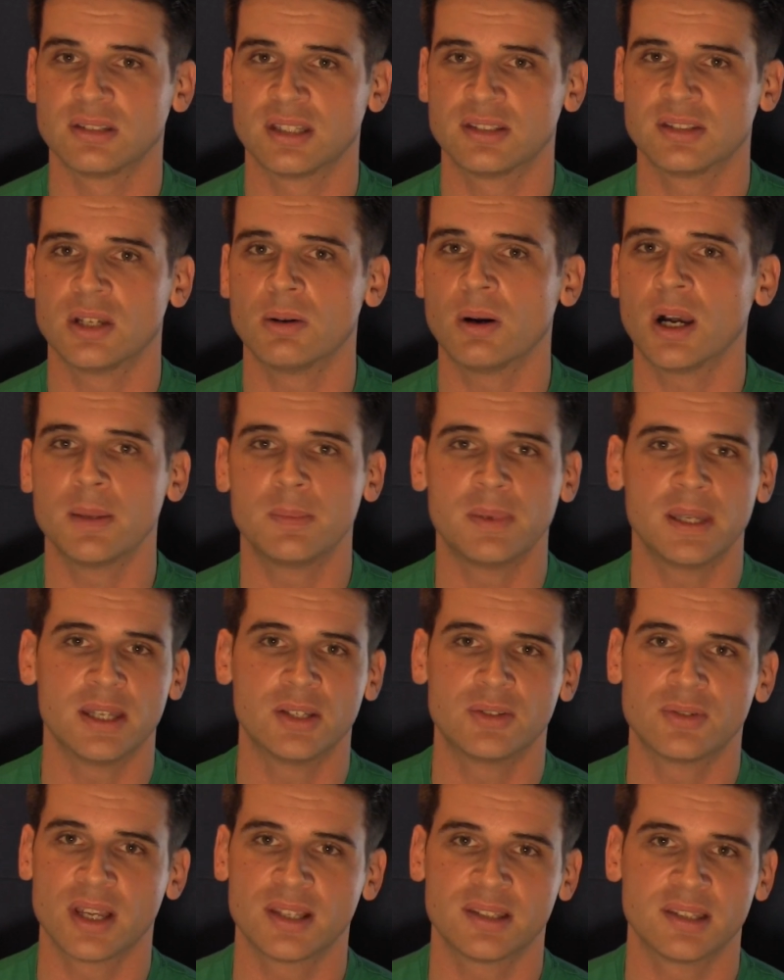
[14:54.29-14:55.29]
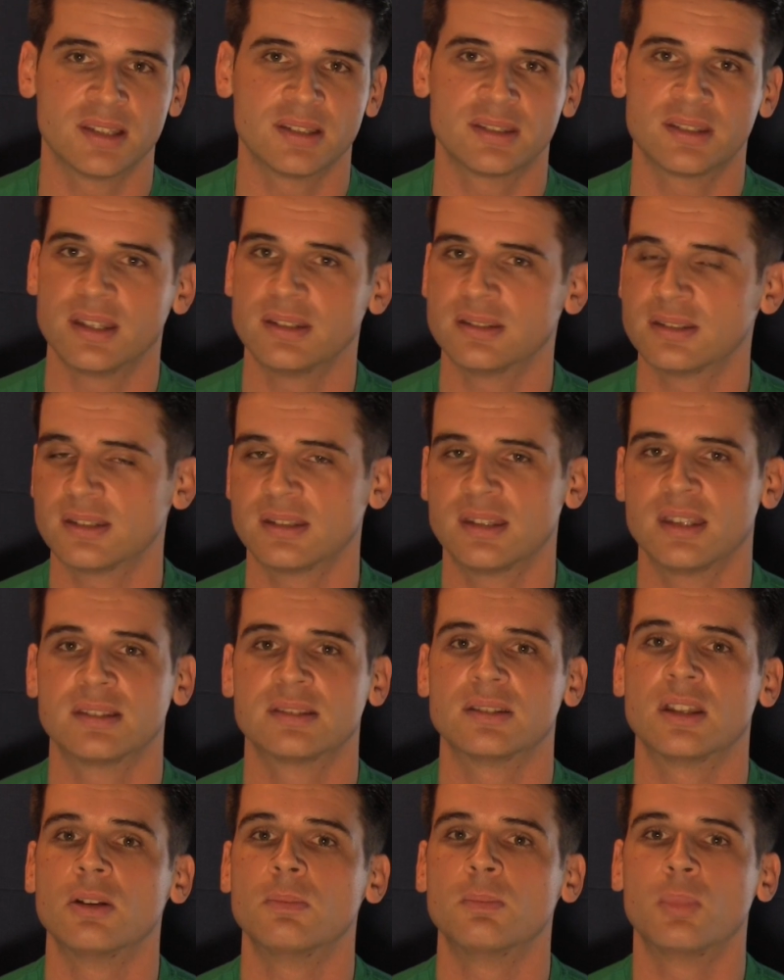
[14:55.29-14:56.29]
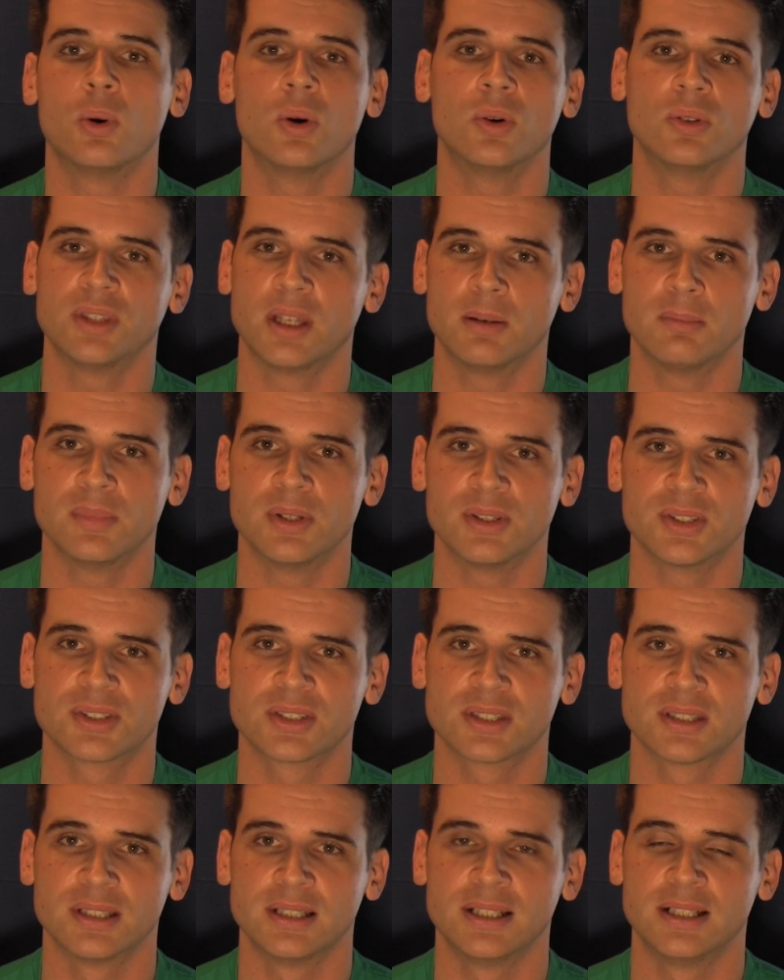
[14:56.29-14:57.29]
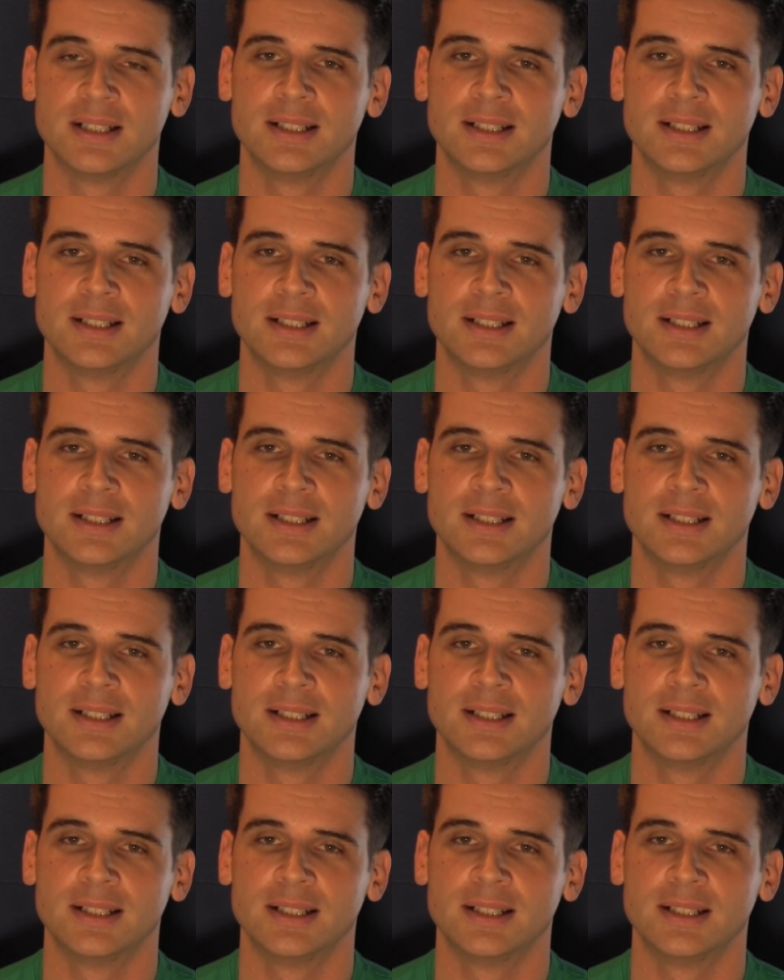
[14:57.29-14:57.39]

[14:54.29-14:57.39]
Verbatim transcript: There's no IP addresses, there's, there's no port numbers